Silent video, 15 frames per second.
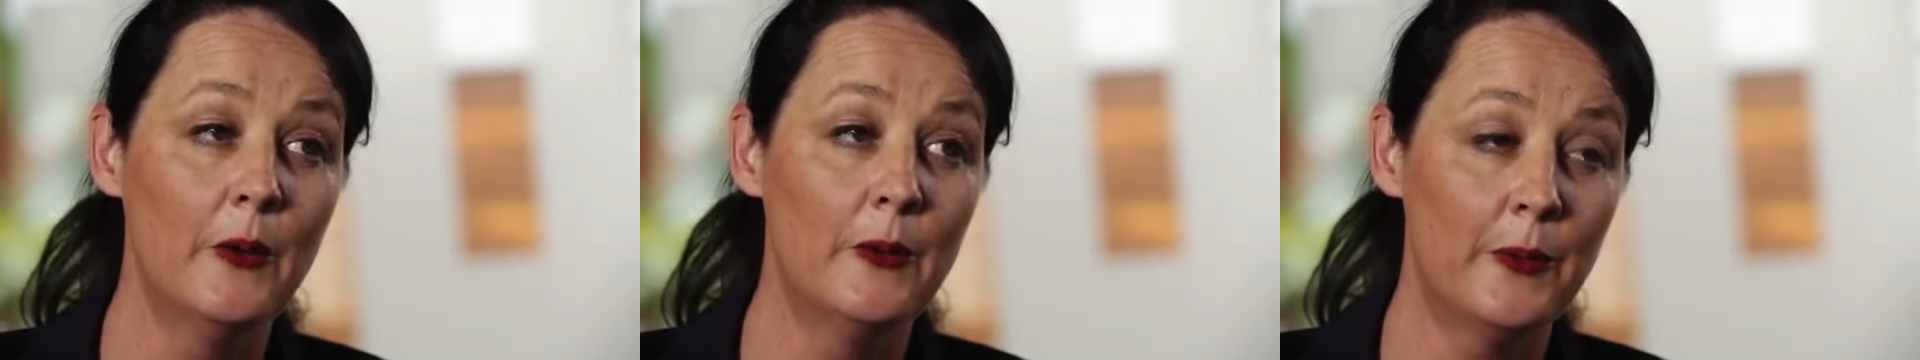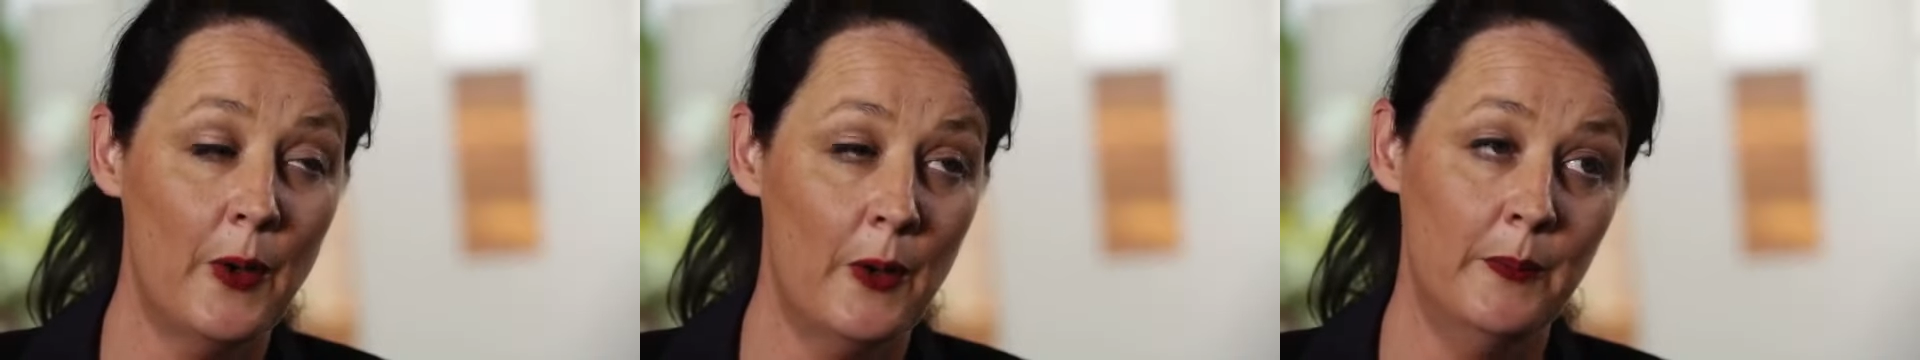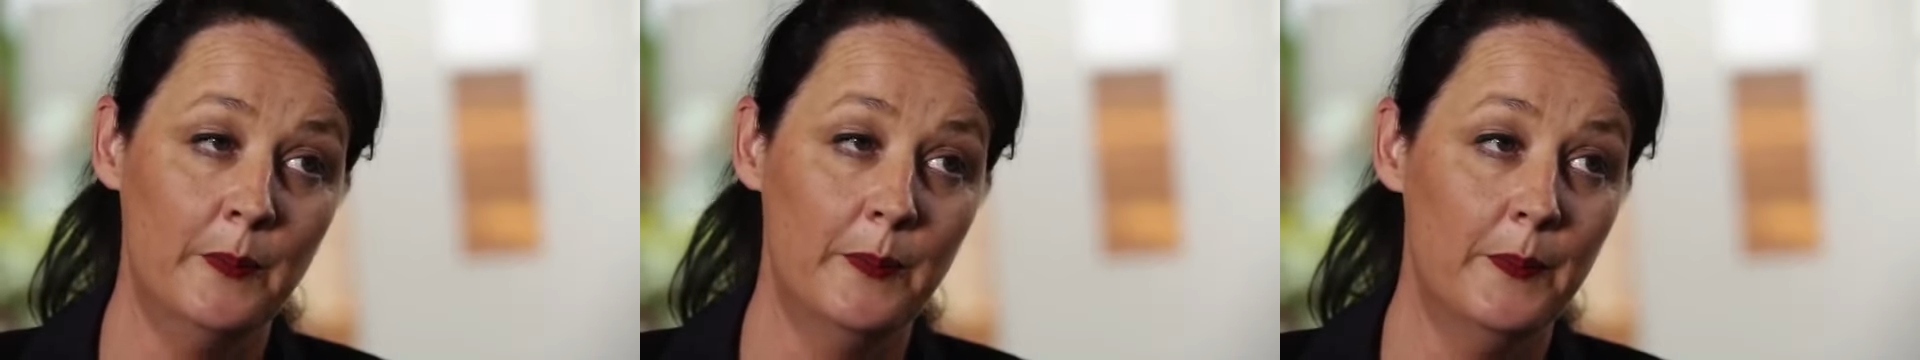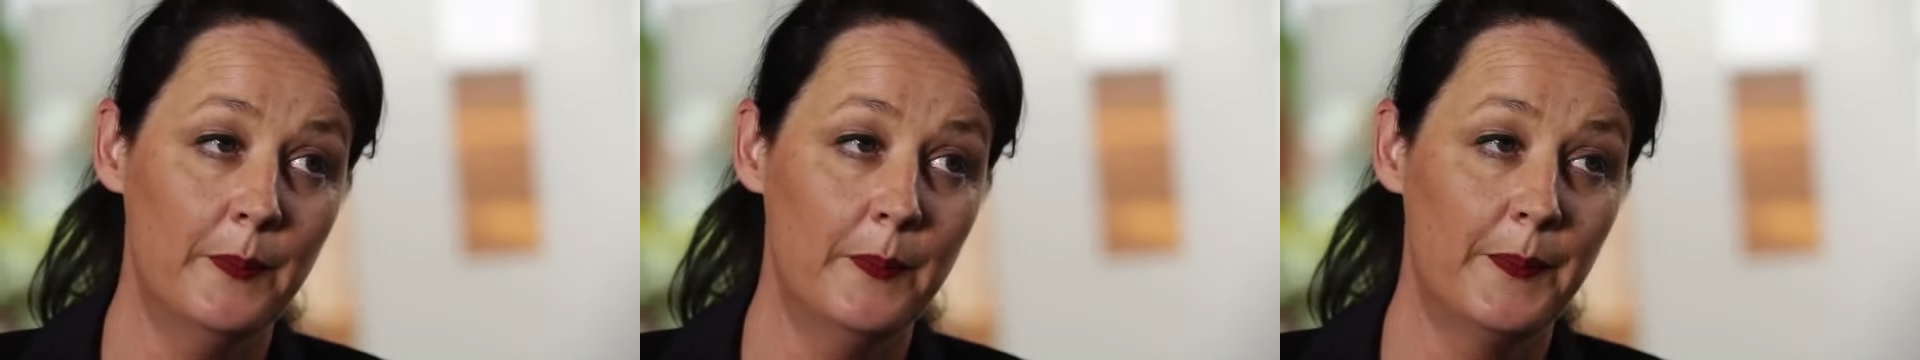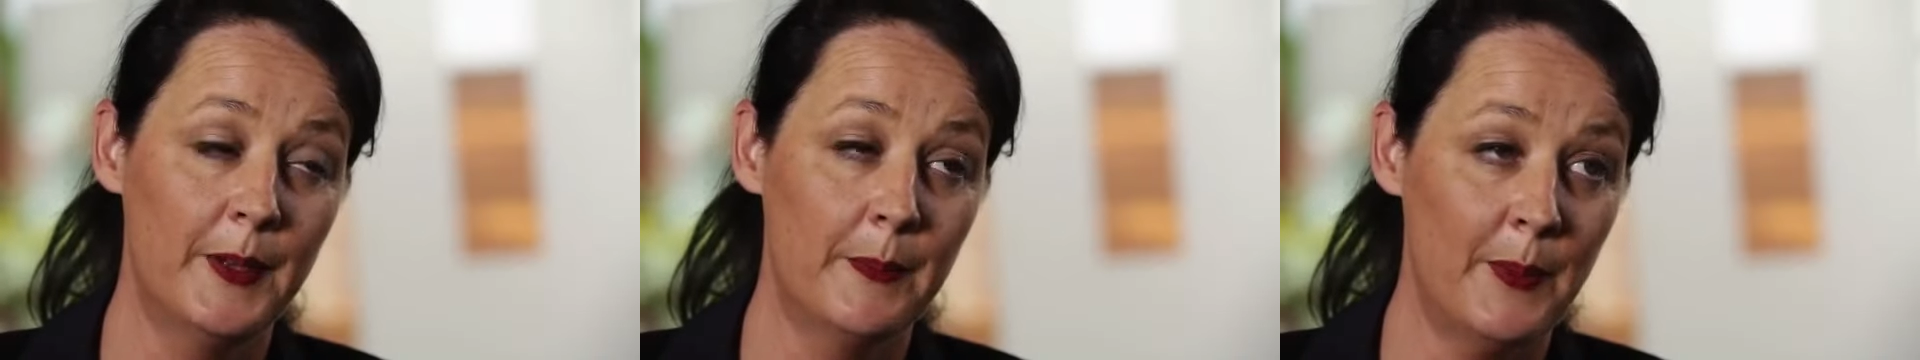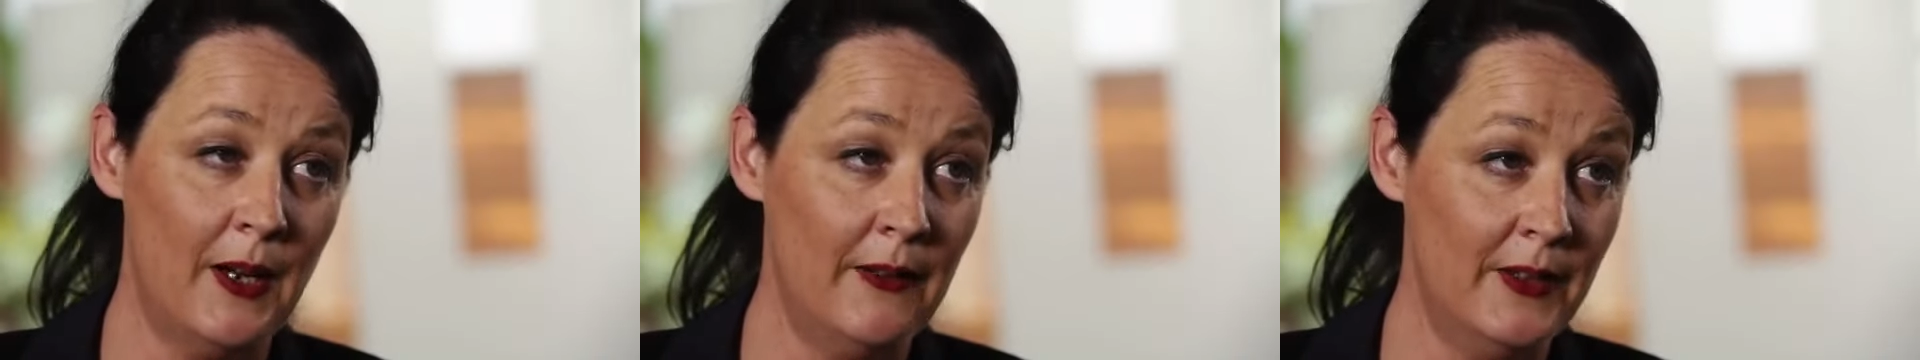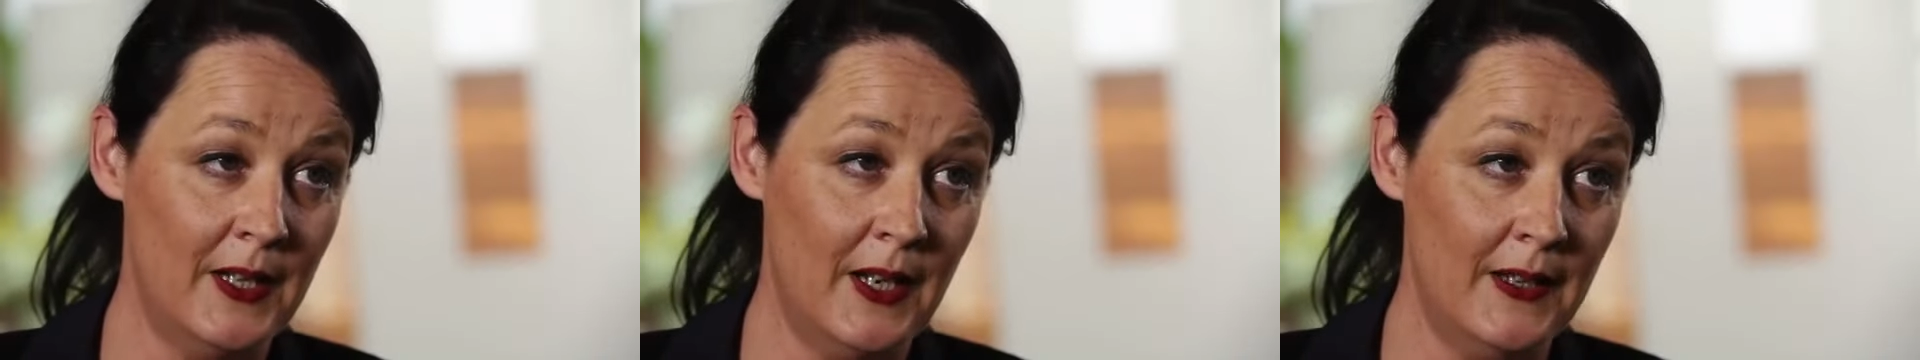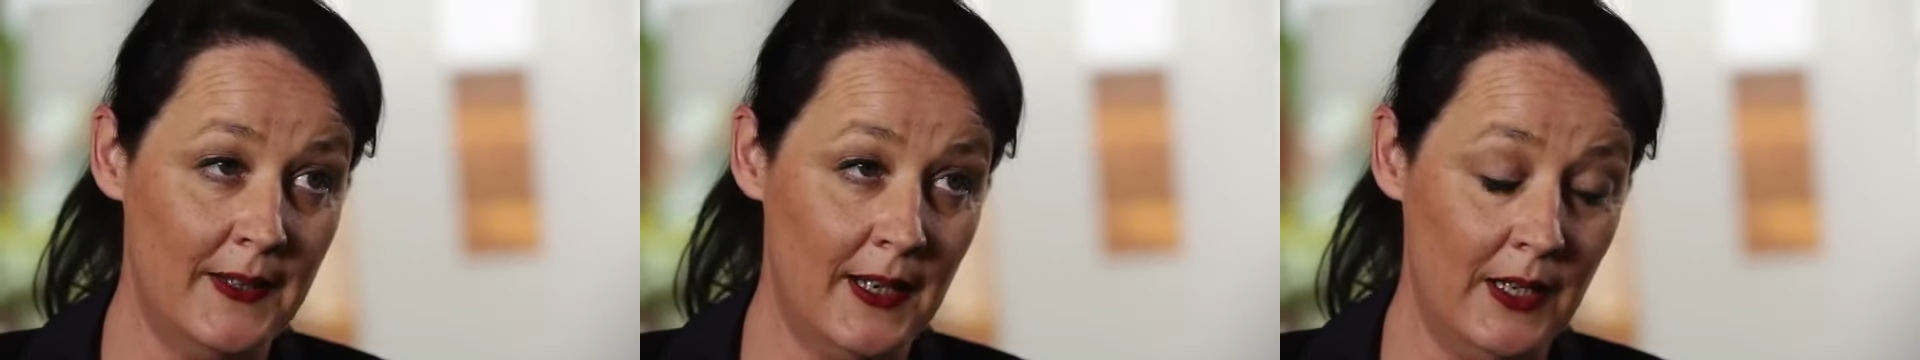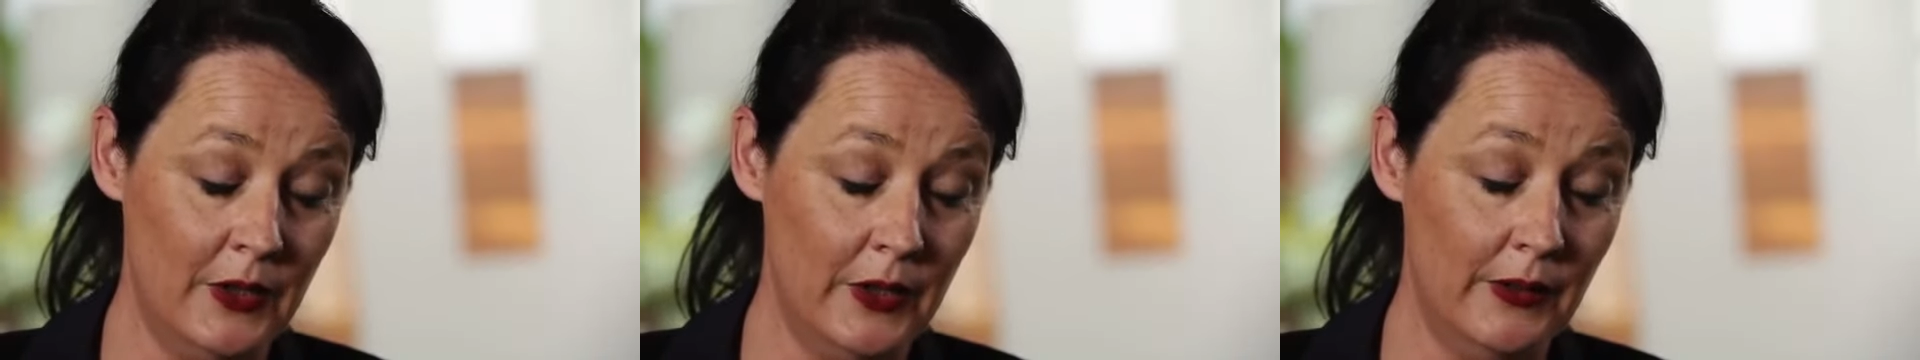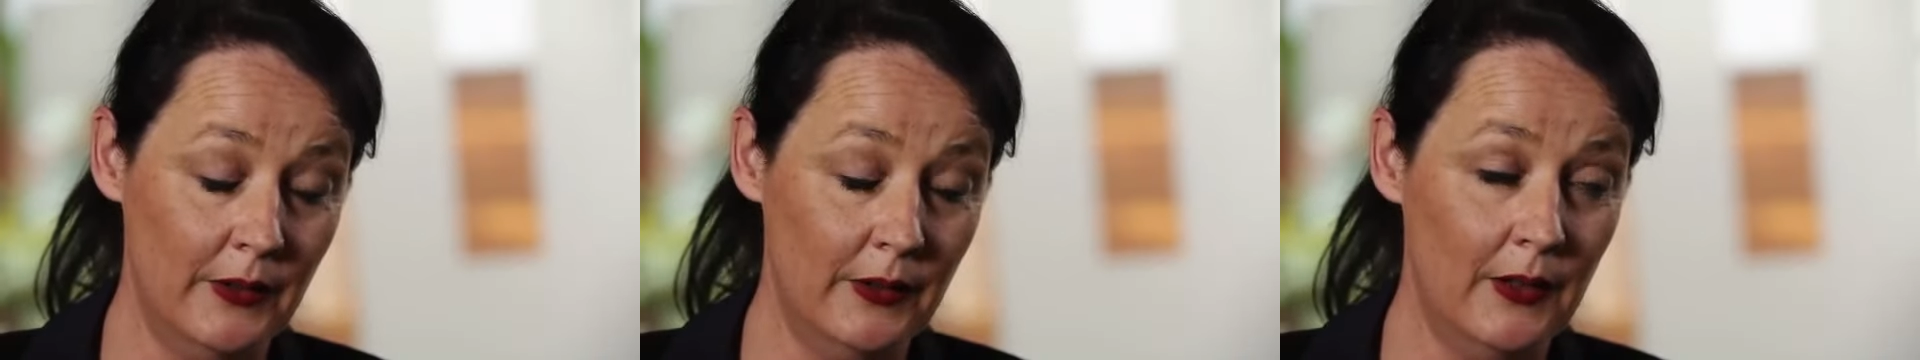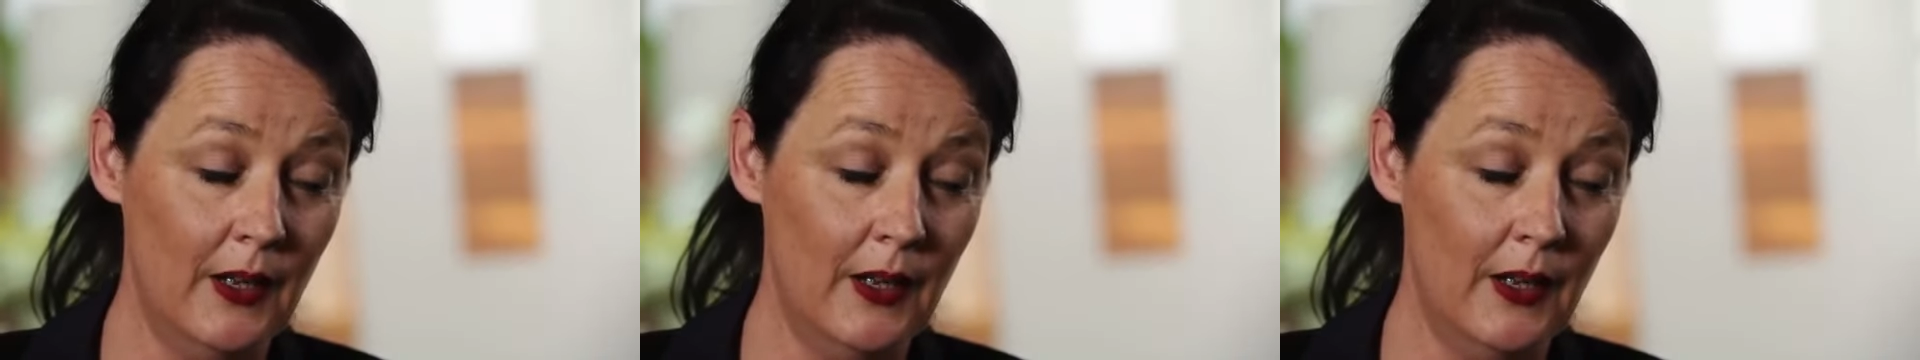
from the privatisation.